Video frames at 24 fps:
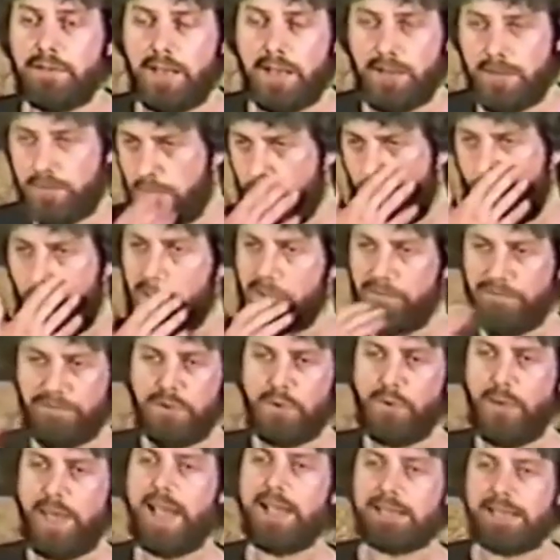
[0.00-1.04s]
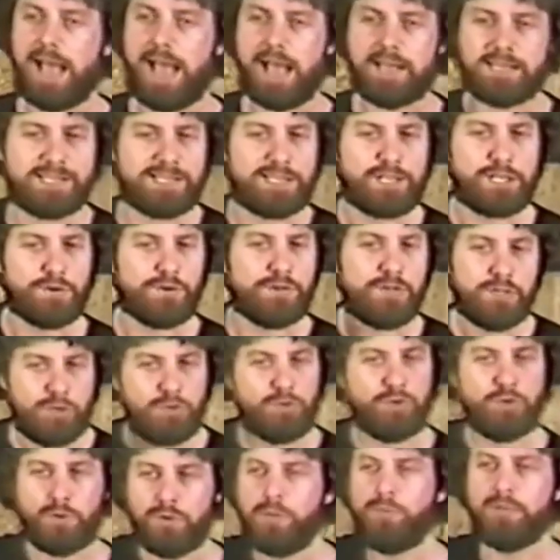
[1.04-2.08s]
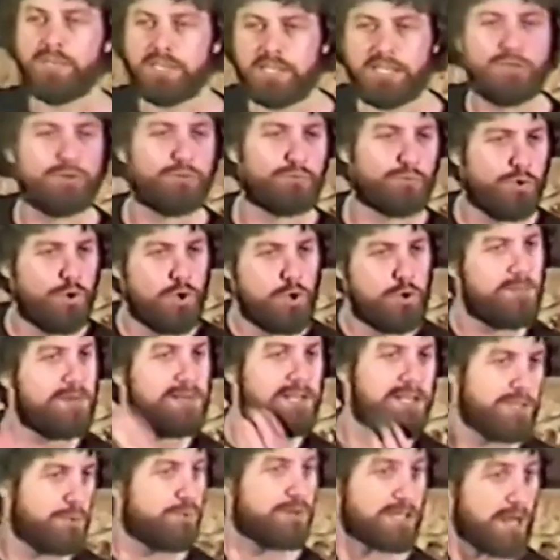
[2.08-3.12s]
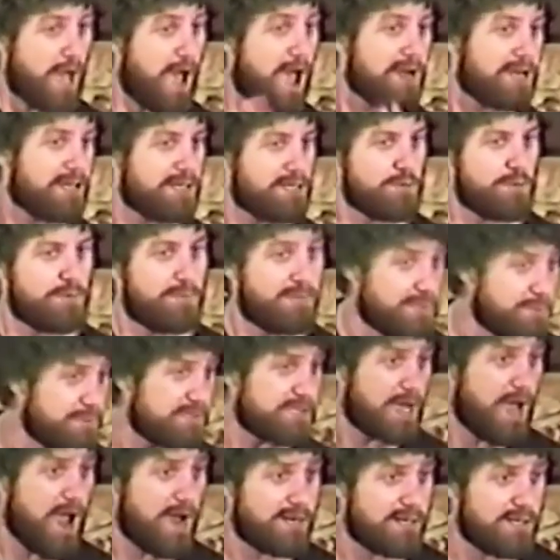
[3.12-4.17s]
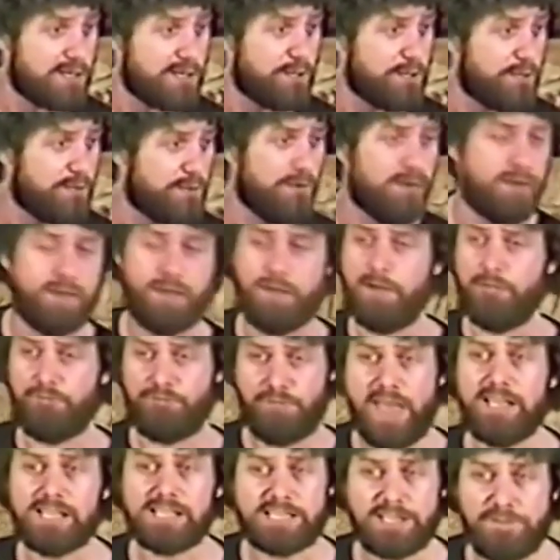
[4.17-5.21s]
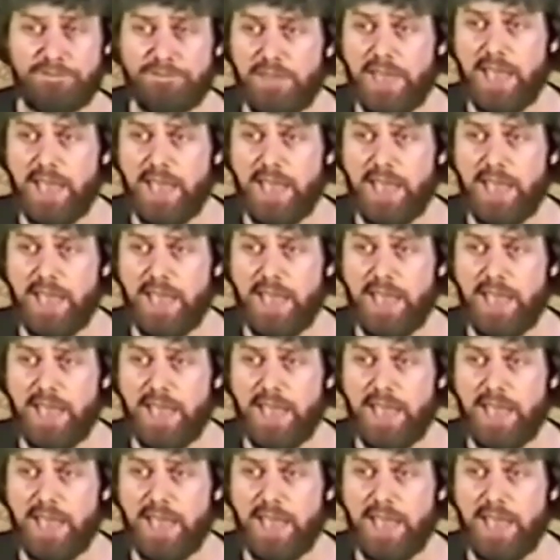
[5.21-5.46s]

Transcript: Now, what if you had God's ear and you knew he was in the room and you were talking to him and he was talking to you face to